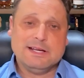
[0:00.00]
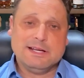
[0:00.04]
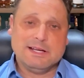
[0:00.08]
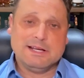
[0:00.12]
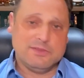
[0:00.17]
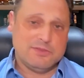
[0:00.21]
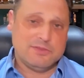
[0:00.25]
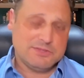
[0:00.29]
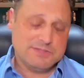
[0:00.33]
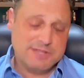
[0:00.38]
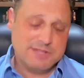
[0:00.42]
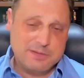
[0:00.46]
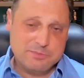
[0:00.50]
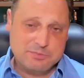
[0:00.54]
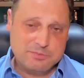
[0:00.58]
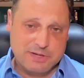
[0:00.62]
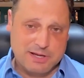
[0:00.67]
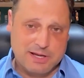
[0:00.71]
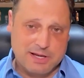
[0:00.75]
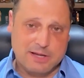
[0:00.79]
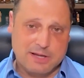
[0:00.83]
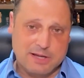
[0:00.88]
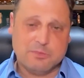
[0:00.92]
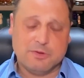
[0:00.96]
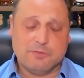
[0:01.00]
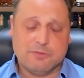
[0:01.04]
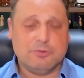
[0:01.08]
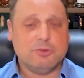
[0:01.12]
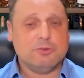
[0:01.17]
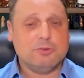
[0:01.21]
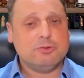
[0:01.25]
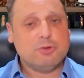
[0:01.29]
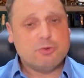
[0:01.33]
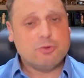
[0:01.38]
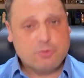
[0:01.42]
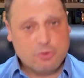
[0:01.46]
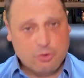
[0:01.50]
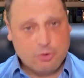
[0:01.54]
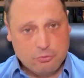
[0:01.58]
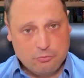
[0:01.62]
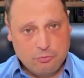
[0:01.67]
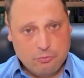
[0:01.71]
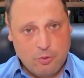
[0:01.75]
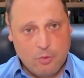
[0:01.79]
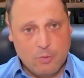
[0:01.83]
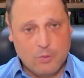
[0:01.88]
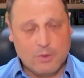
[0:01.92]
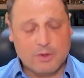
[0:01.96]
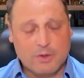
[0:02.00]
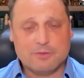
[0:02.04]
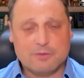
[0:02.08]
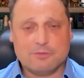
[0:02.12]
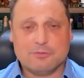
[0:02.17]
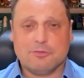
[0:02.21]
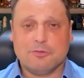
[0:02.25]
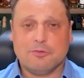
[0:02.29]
At the same time, if you do go forward,